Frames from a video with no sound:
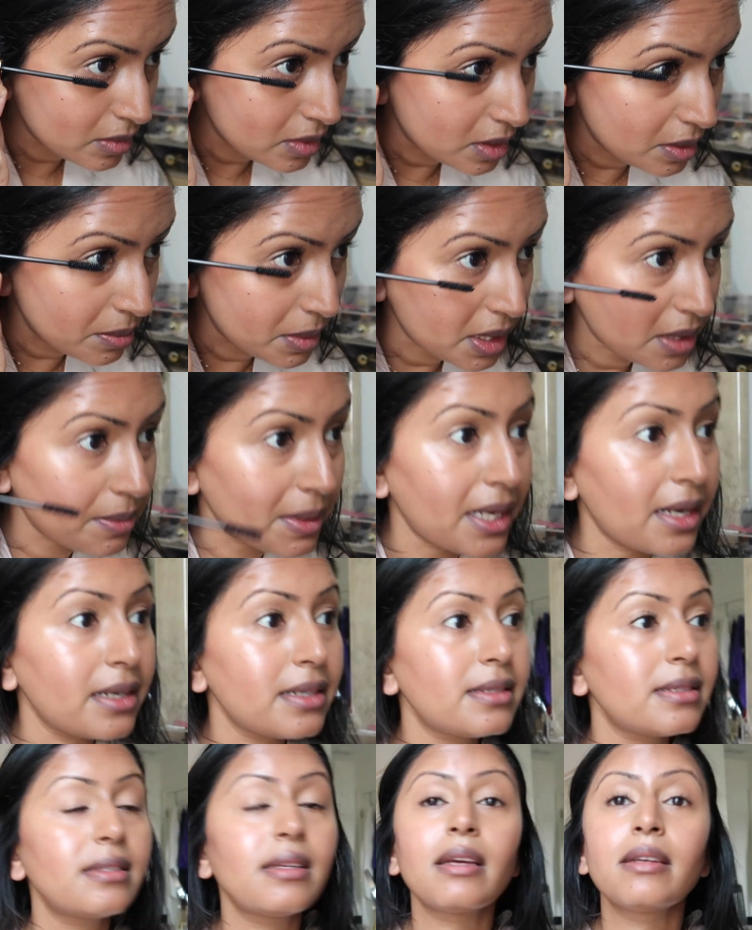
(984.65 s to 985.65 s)
to make my
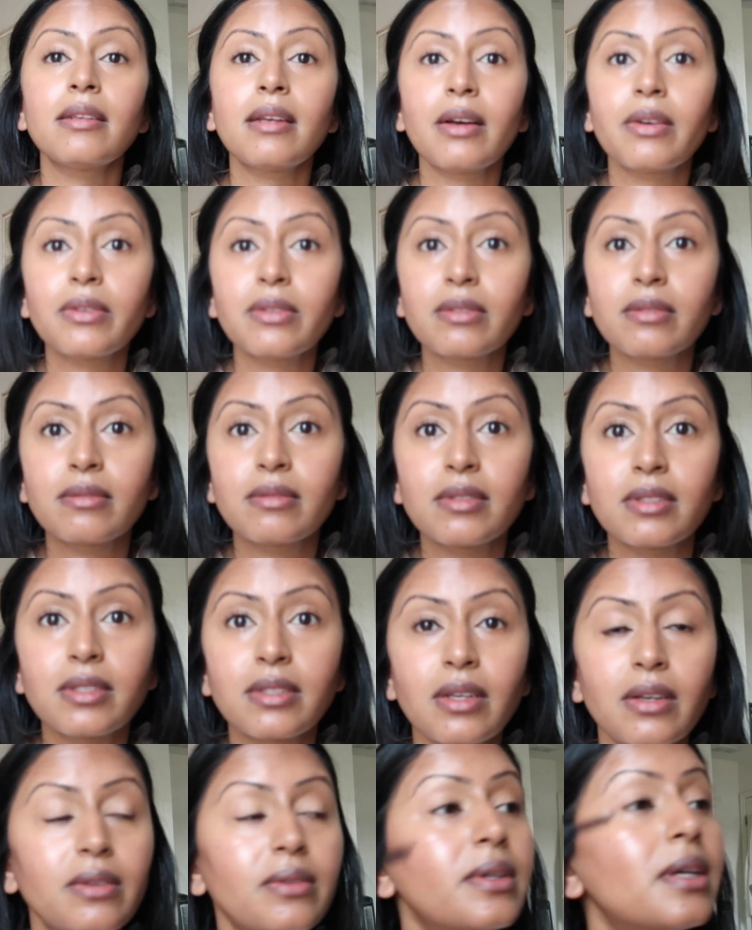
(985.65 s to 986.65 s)
eyes stand out.
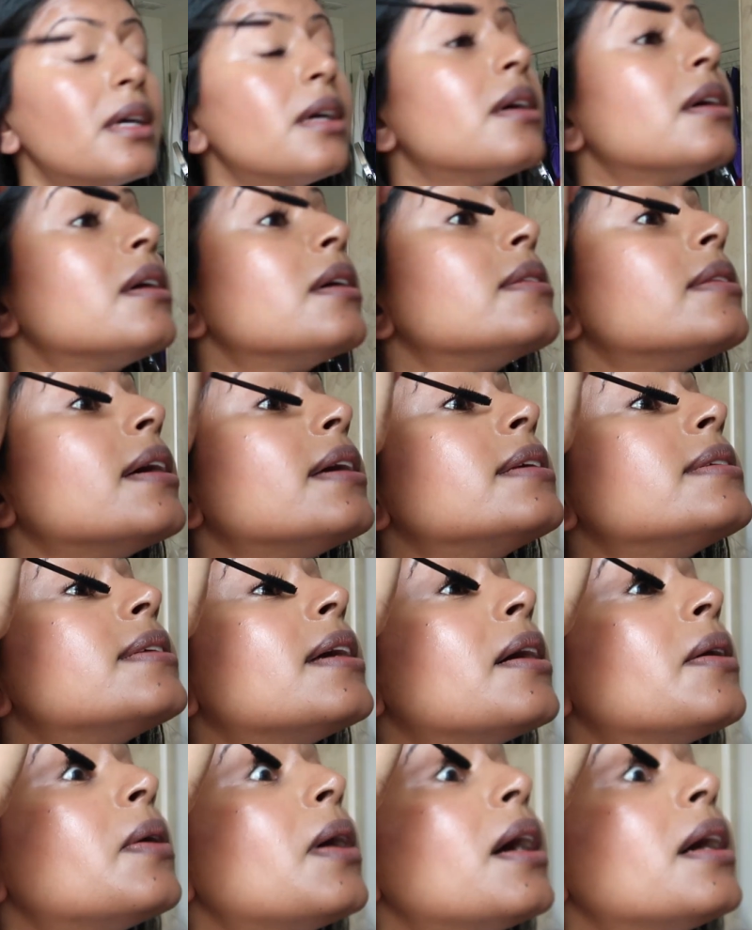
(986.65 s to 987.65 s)
So that is
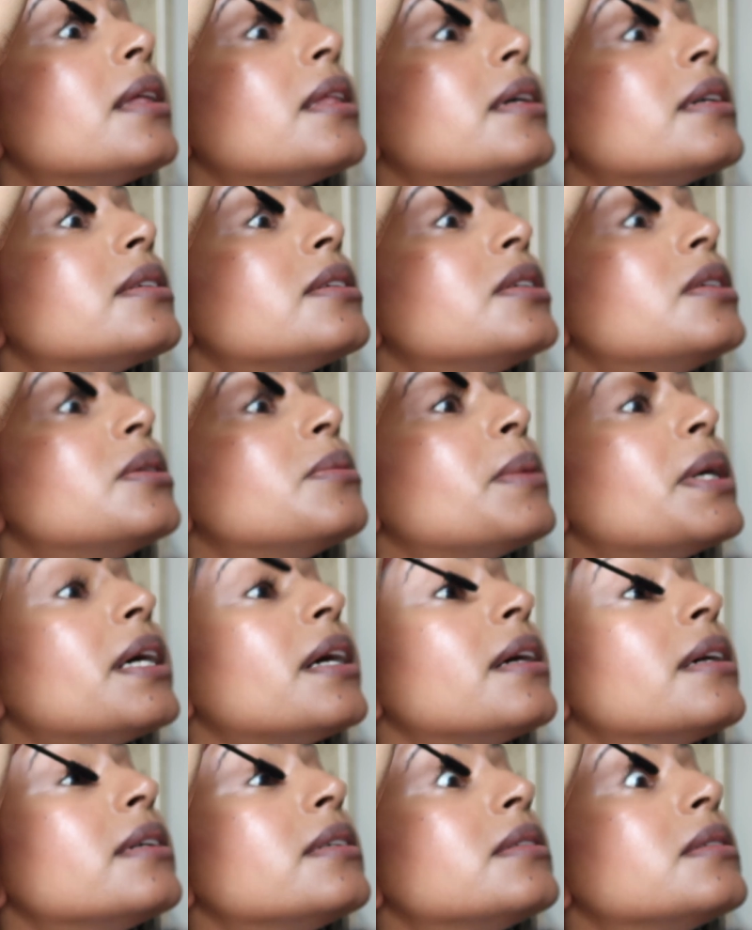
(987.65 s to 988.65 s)
how I like to do
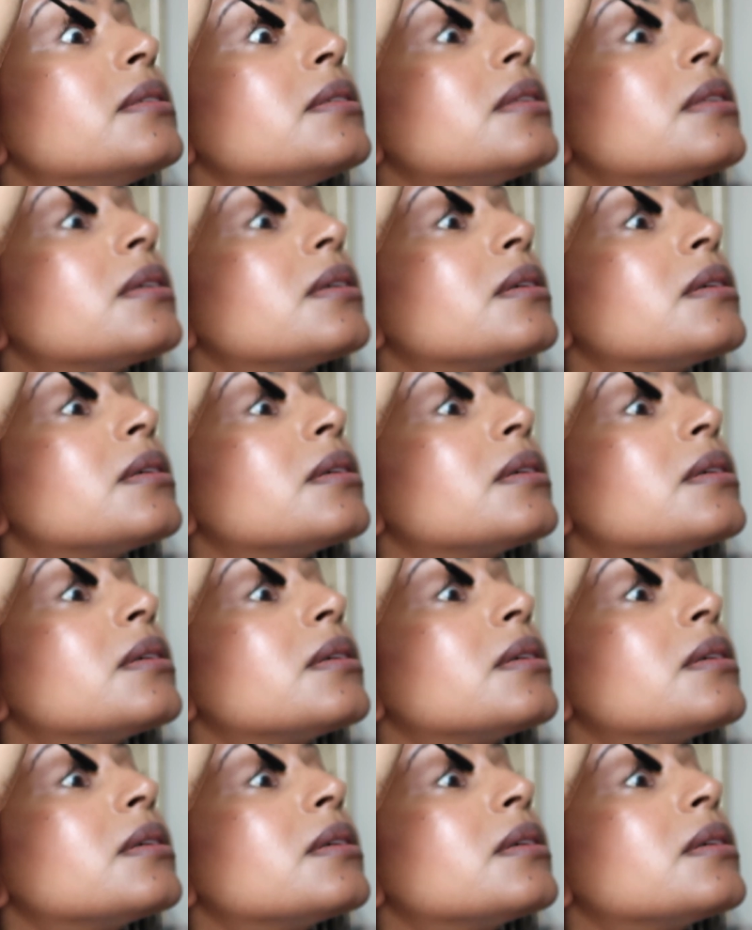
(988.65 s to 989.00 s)
my eyes.